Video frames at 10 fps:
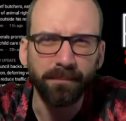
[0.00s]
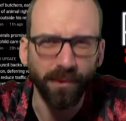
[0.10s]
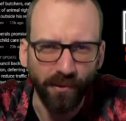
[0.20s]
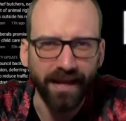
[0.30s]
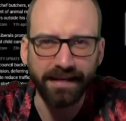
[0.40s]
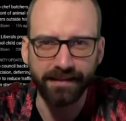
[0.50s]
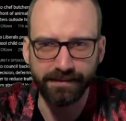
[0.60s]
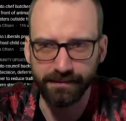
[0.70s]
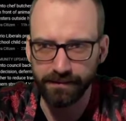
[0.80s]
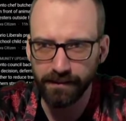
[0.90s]

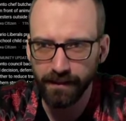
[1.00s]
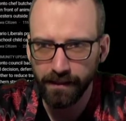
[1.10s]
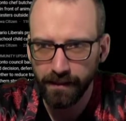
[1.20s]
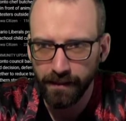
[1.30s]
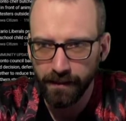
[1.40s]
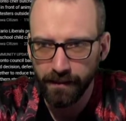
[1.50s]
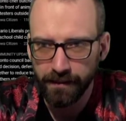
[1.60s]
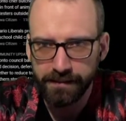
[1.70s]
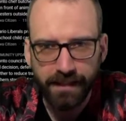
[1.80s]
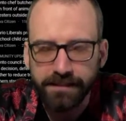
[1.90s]
politeness and
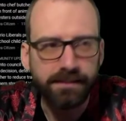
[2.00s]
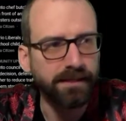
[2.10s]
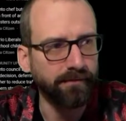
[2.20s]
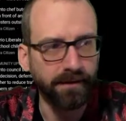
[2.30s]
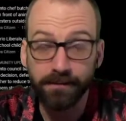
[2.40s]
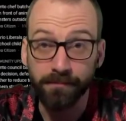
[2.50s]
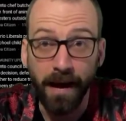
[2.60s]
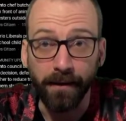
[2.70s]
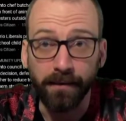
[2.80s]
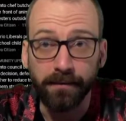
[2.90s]
sensitivity. It doesn't
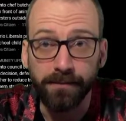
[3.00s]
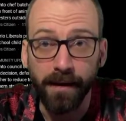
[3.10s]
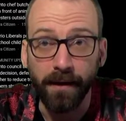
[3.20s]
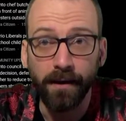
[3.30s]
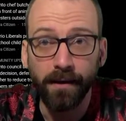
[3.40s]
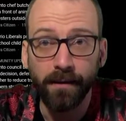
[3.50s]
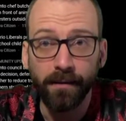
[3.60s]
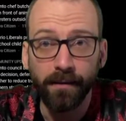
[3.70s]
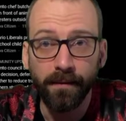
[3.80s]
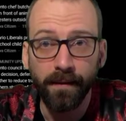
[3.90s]
matter.
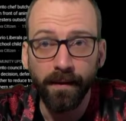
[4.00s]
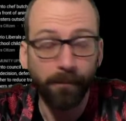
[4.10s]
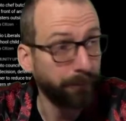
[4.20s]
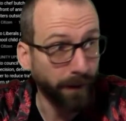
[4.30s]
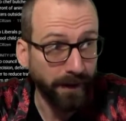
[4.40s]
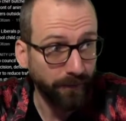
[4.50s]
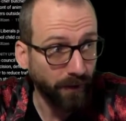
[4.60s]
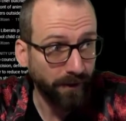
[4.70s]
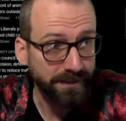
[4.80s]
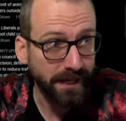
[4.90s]
But
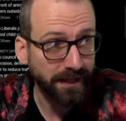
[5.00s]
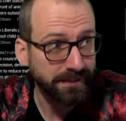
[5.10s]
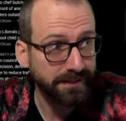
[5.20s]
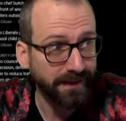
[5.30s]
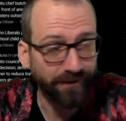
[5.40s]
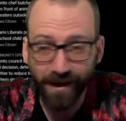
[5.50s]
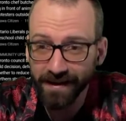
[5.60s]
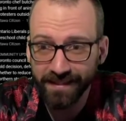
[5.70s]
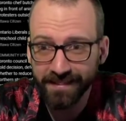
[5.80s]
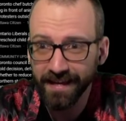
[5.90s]
what I was saying is, the
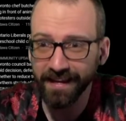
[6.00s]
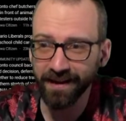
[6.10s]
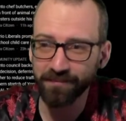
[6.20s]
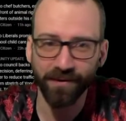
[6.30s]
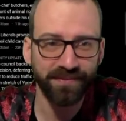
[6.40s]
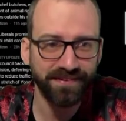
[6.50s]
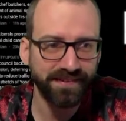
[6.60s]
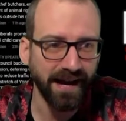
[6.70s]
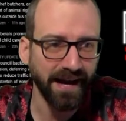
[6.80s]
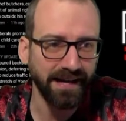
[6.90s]
ironic thing about this
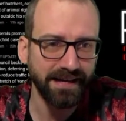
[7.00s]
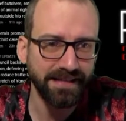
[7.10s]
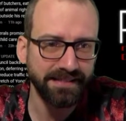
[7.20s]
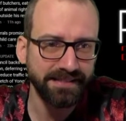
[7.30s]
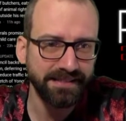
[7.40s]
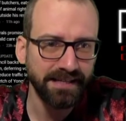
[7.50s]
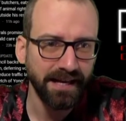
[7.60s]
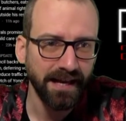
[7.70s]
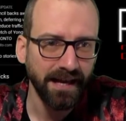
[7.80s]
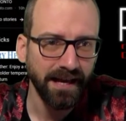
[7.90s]
guy is
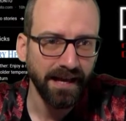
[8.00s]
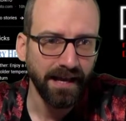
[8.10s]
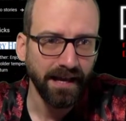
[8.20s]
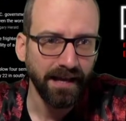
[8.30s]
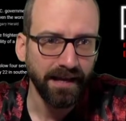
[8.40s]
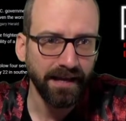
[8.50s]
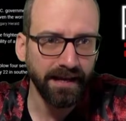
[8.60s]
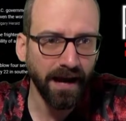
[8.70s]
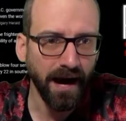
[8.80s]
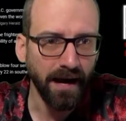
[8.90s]
he